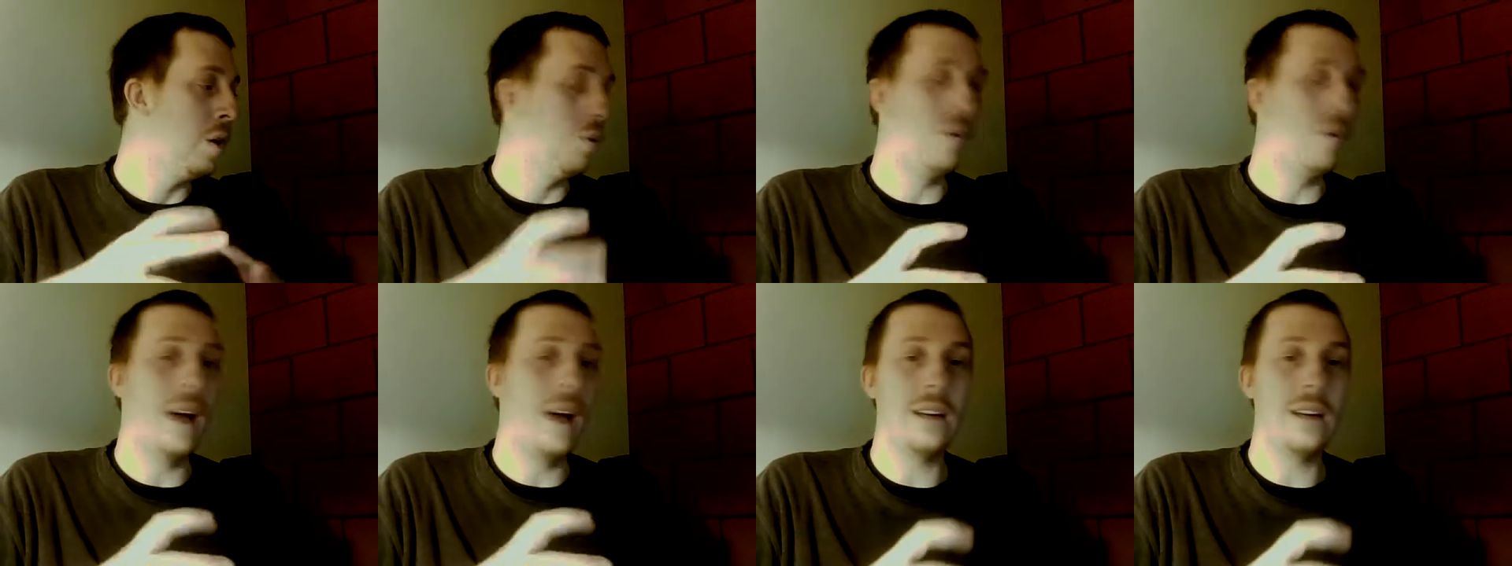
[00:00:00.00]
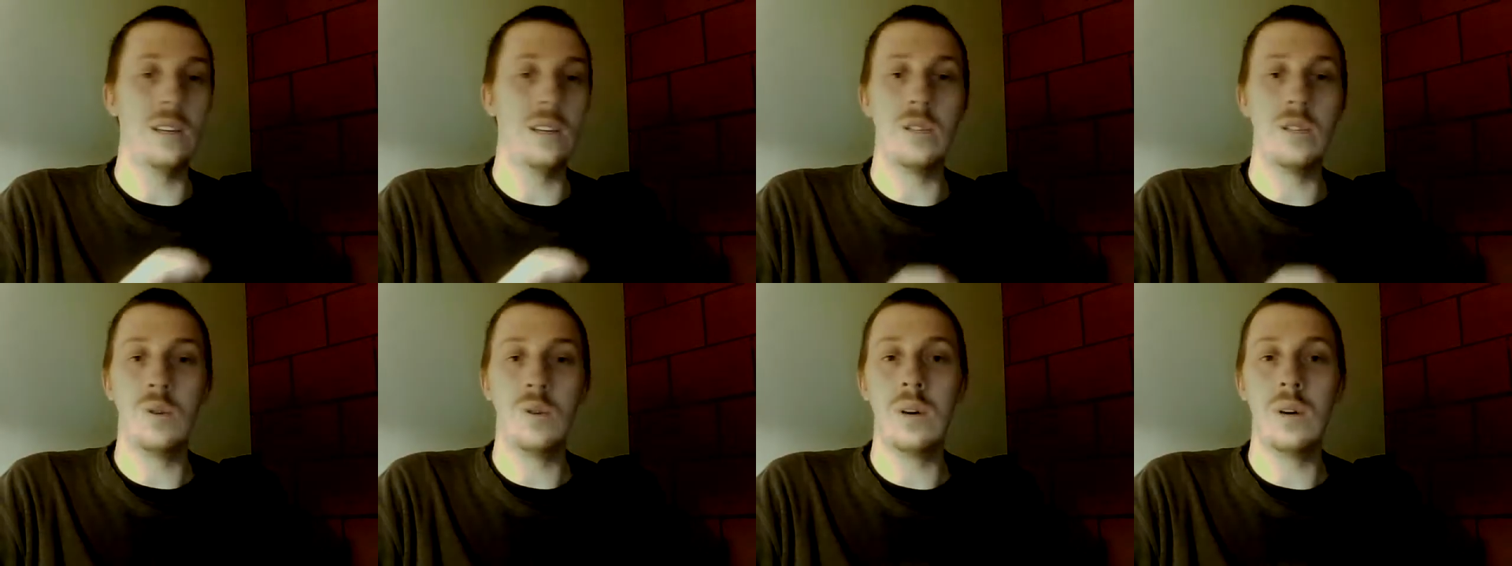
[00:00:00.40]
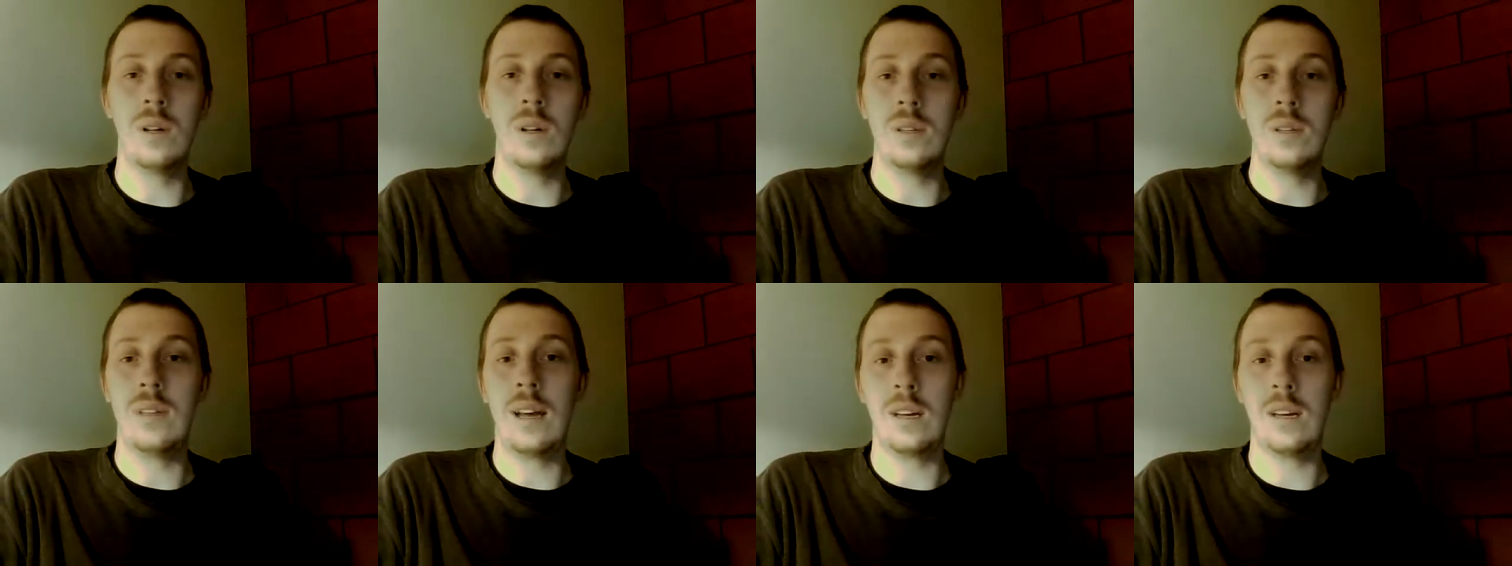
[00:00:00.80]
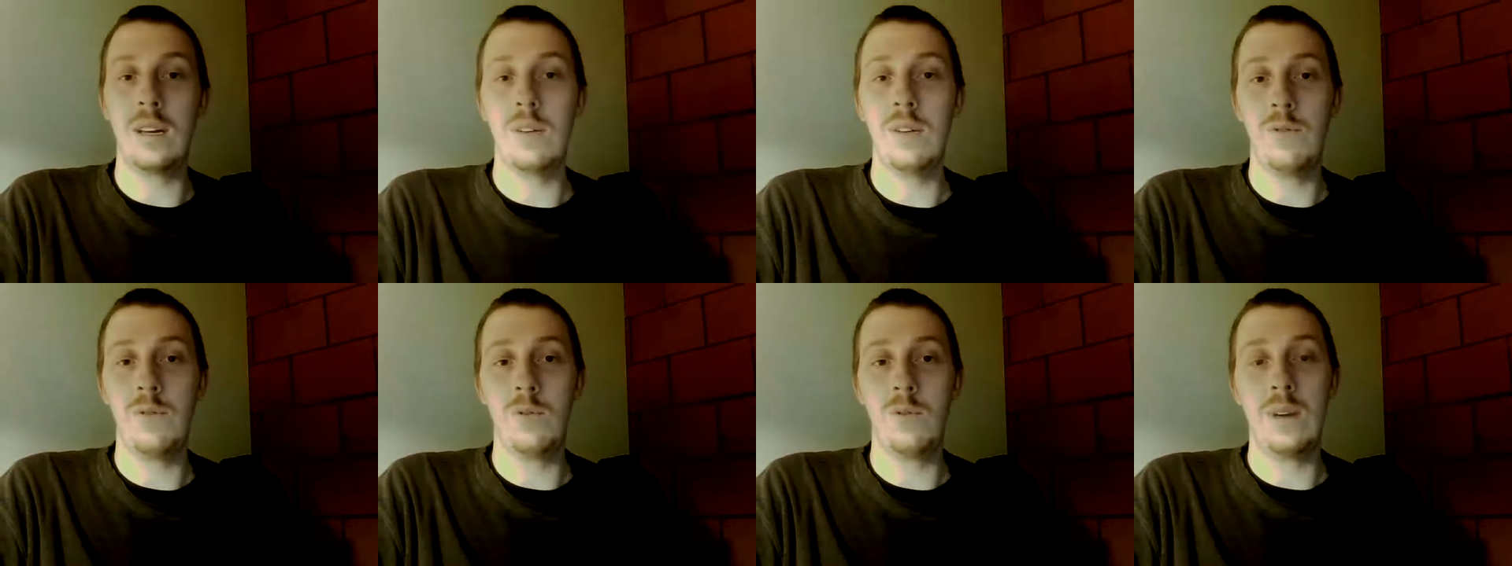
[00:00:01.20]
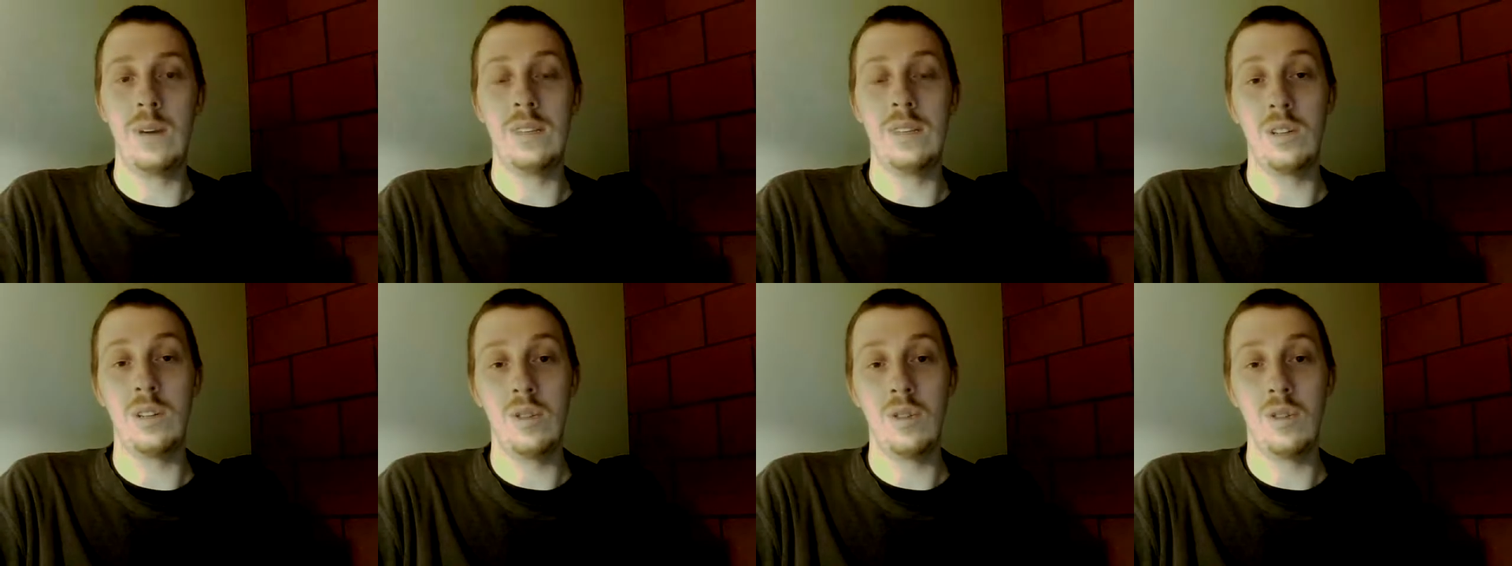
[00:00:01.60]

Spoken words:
rocky soil is not good for raising